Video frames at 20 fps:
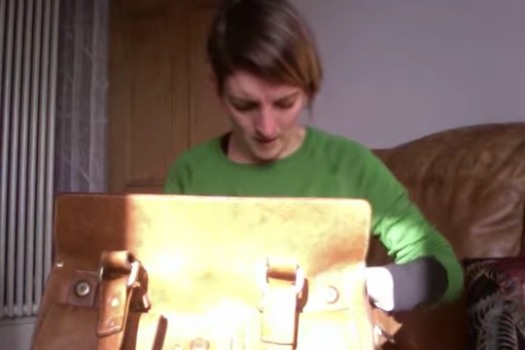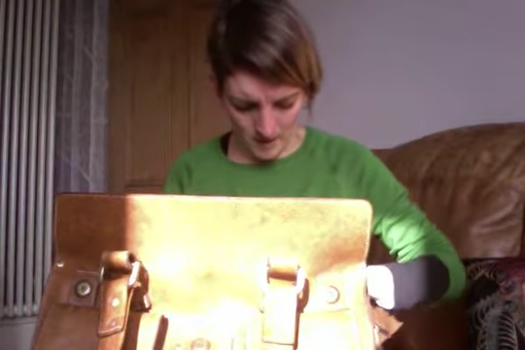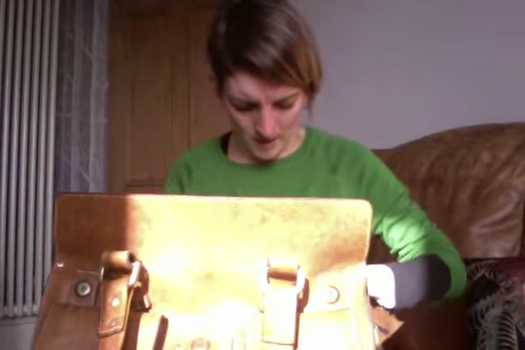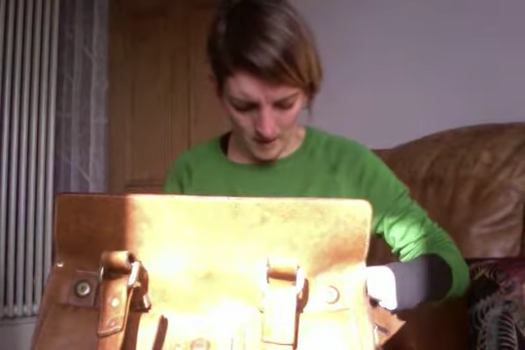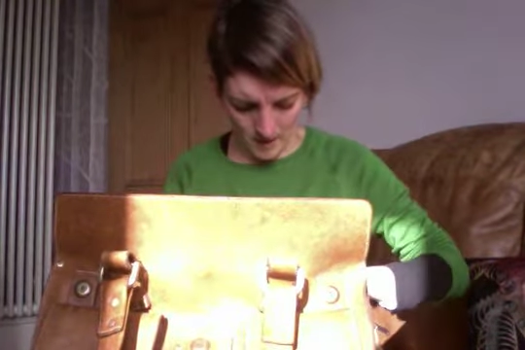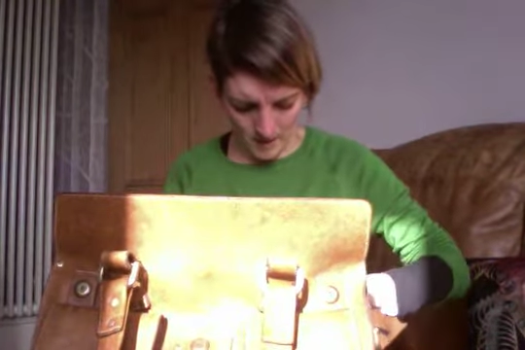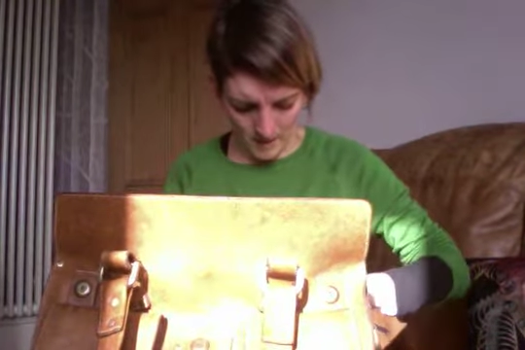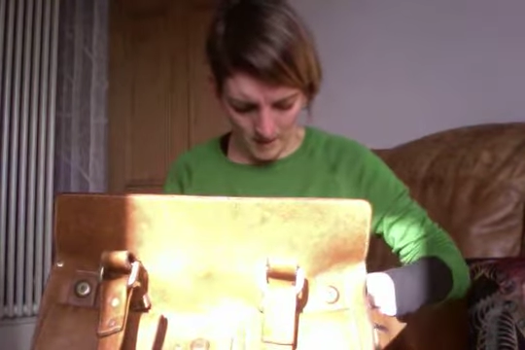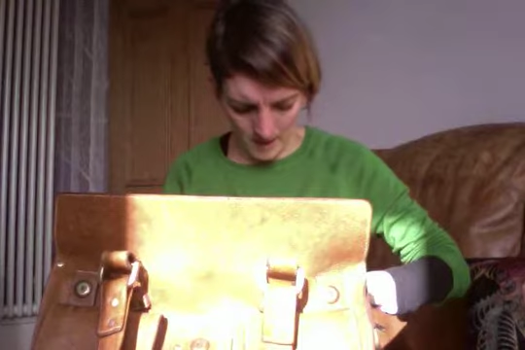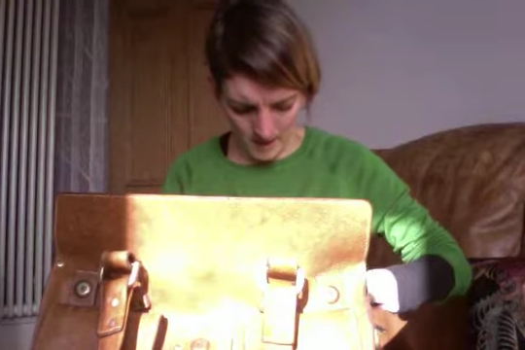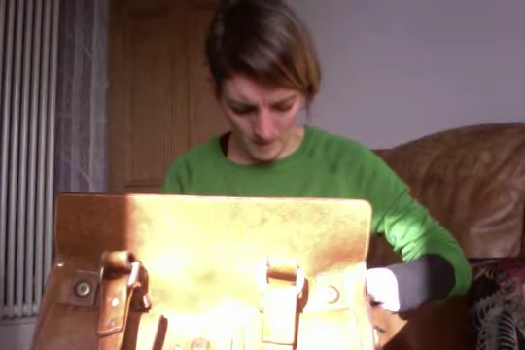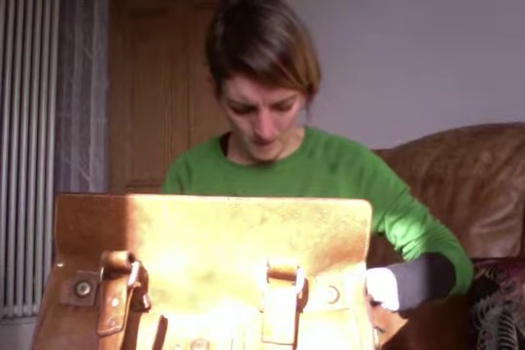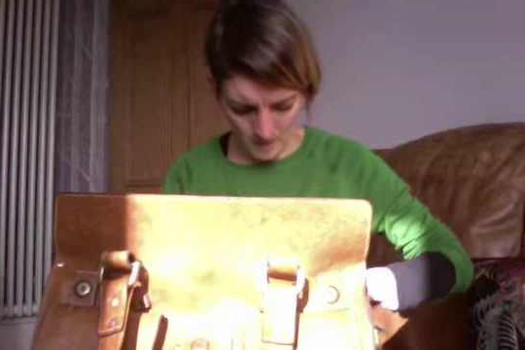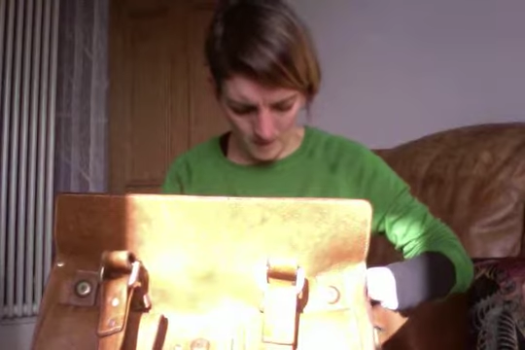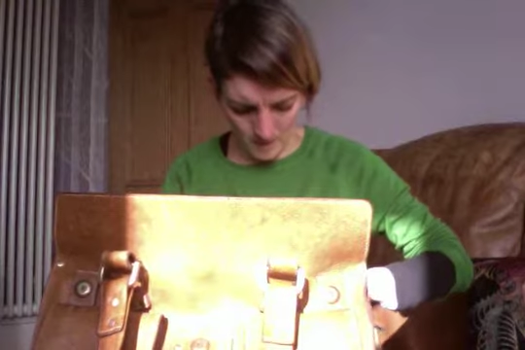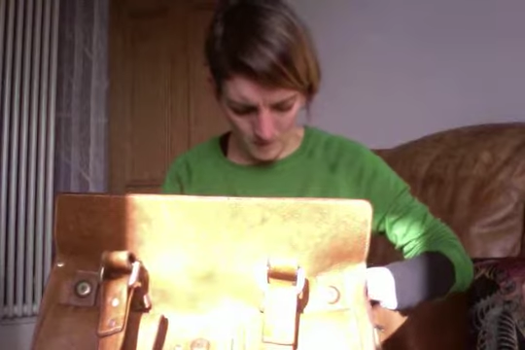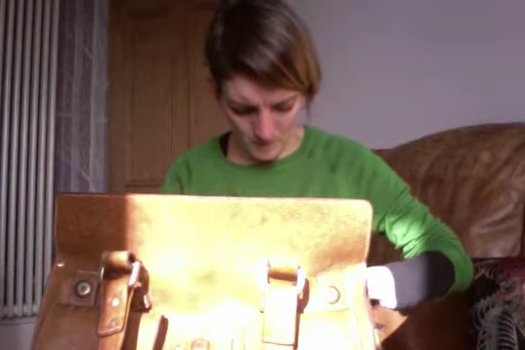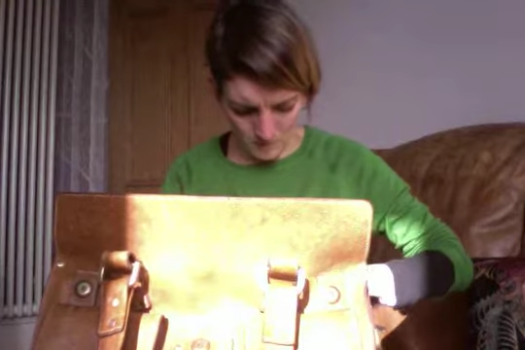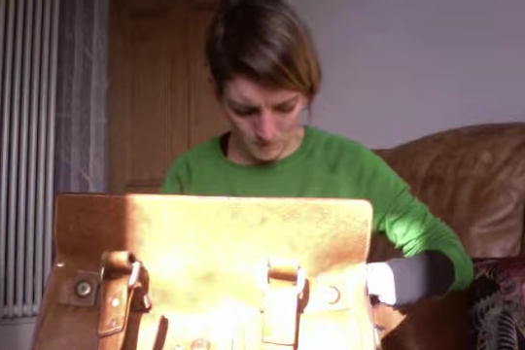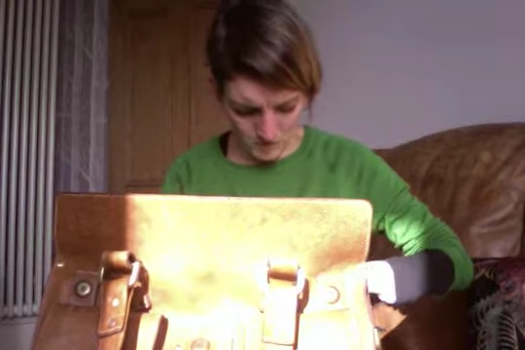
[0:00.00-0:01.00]
and then
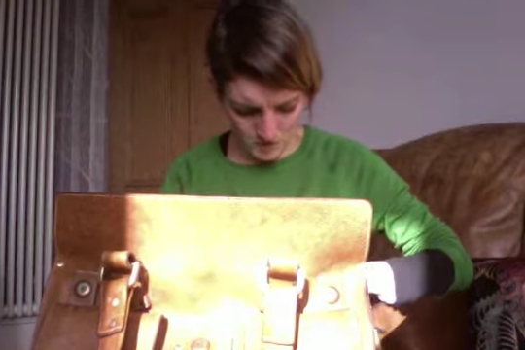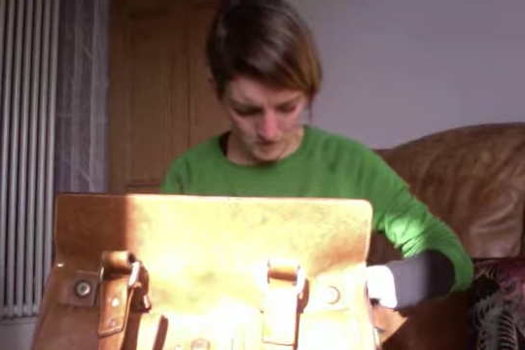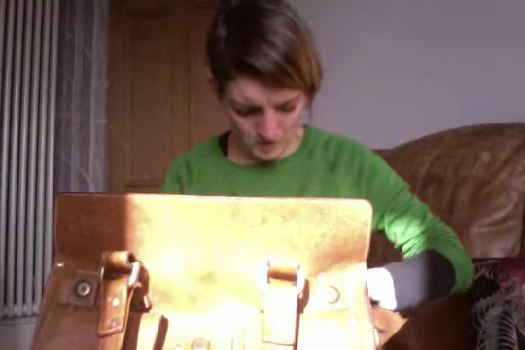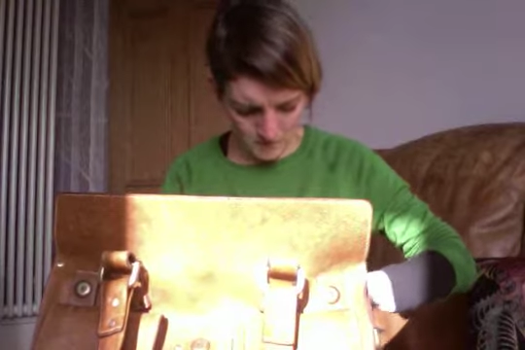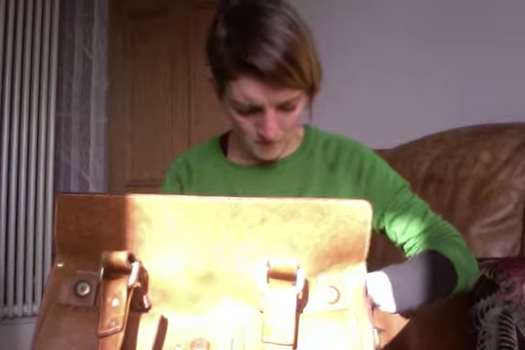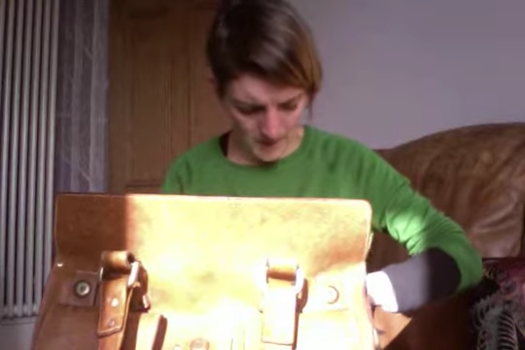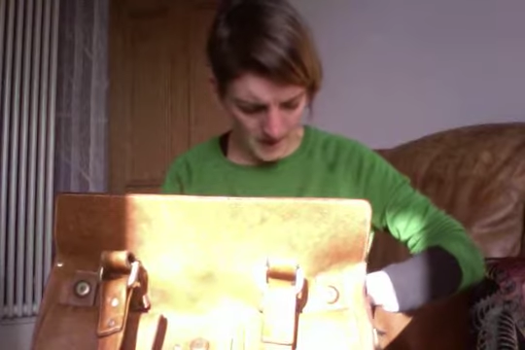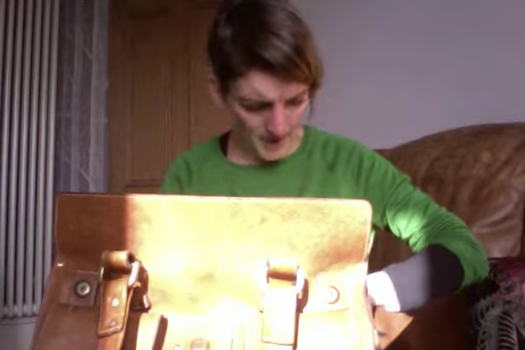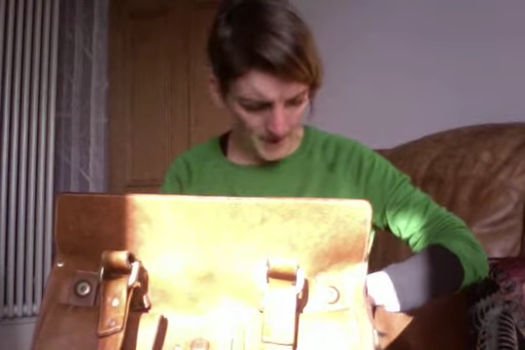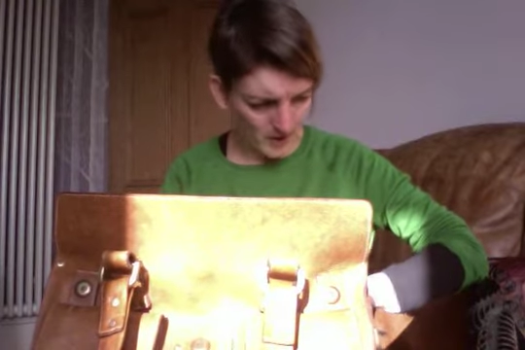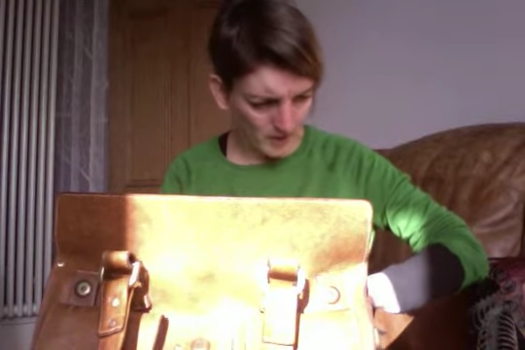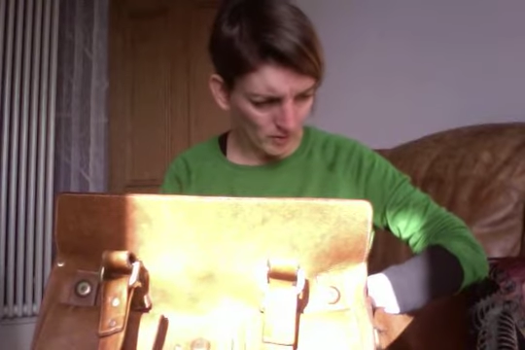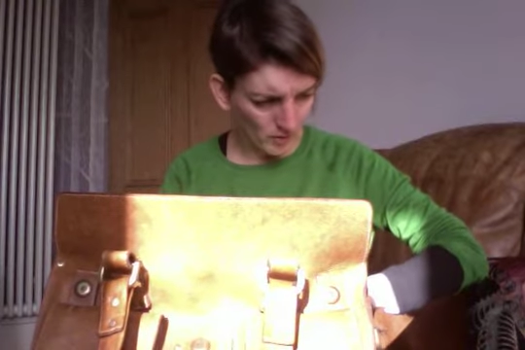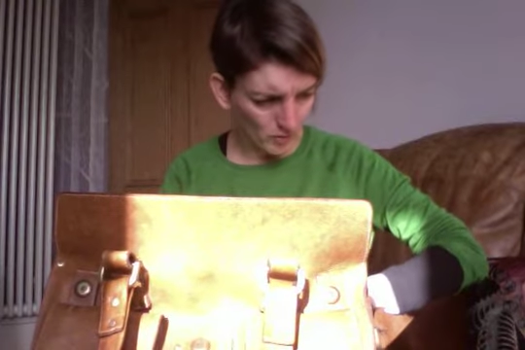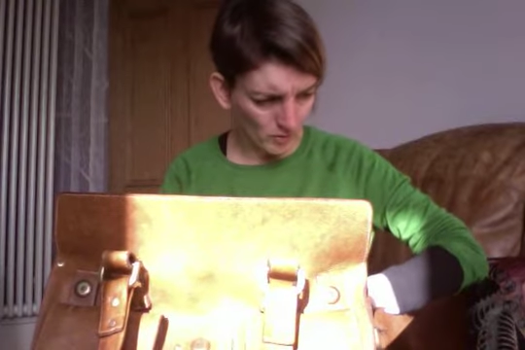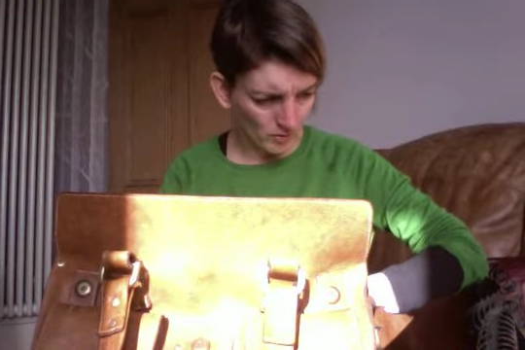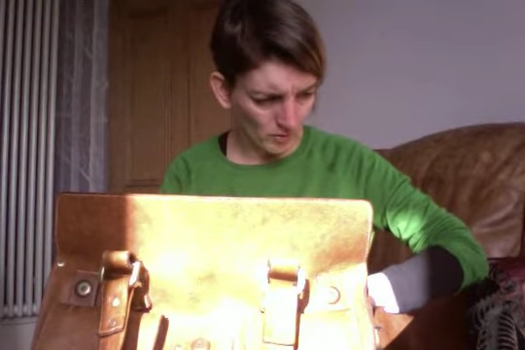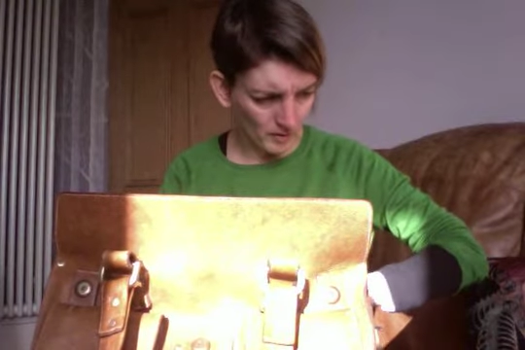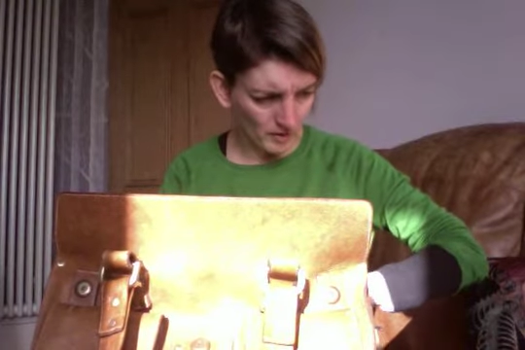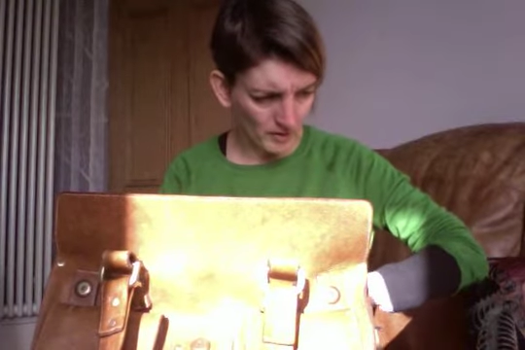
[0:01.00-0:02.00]
some spare
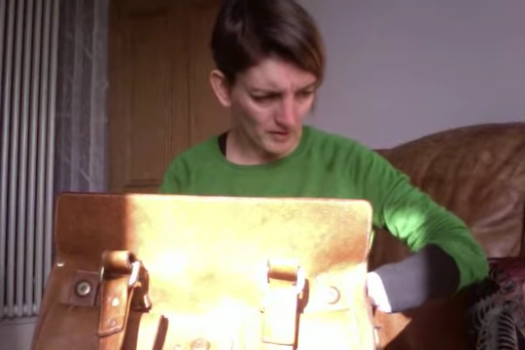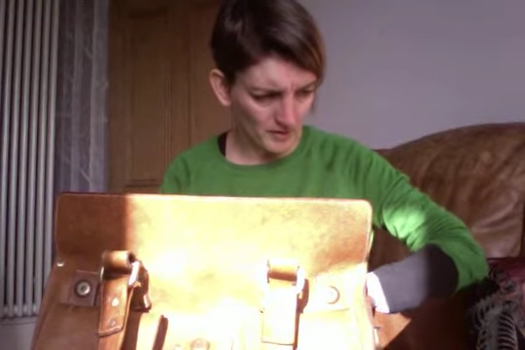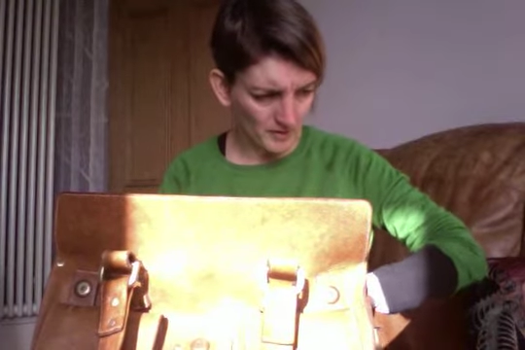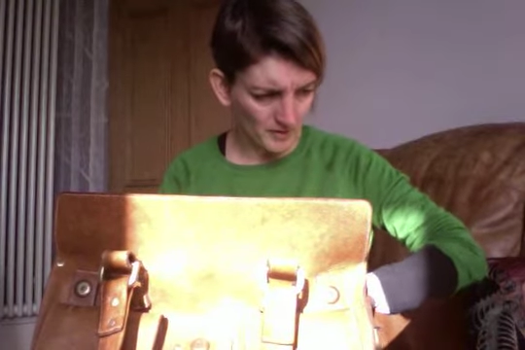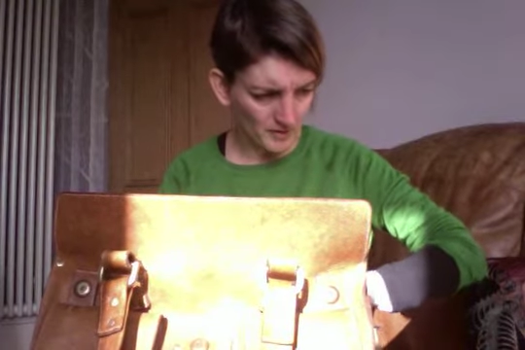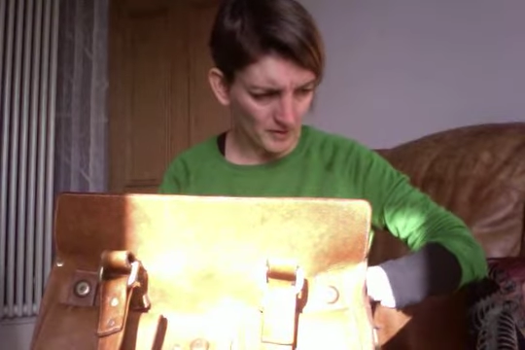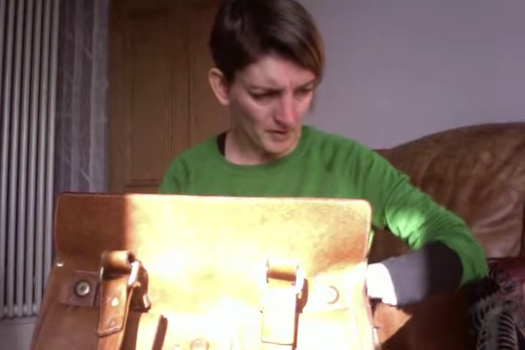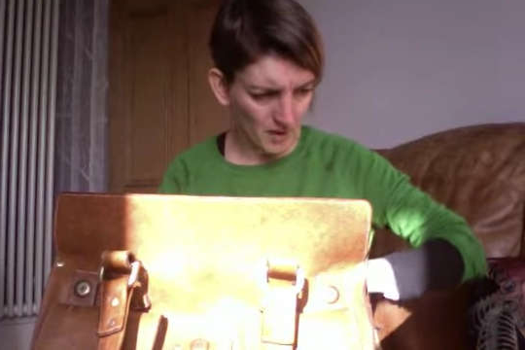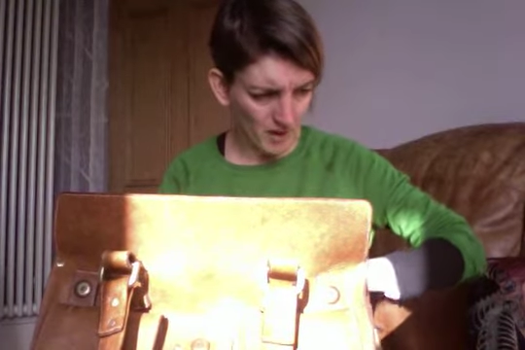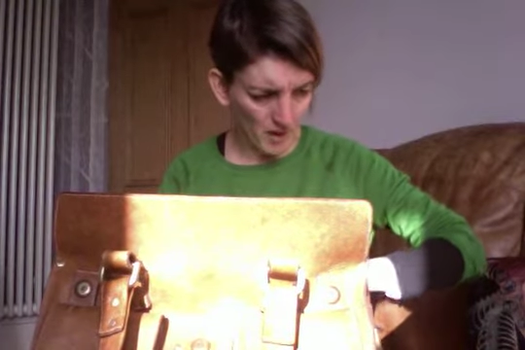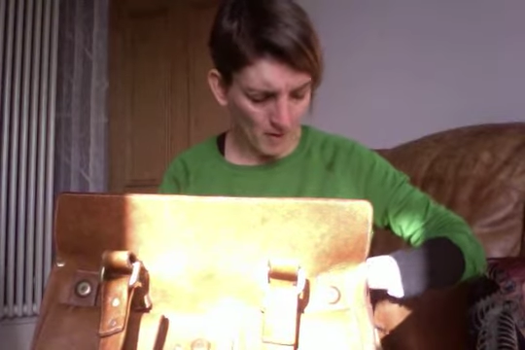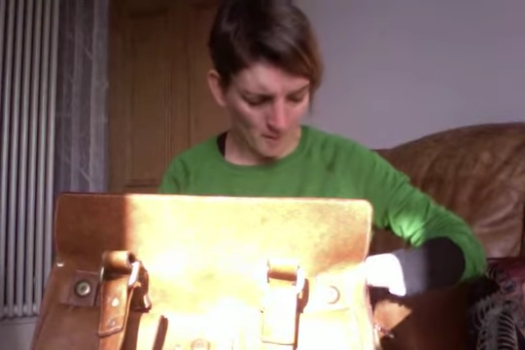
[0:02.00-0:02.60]
colours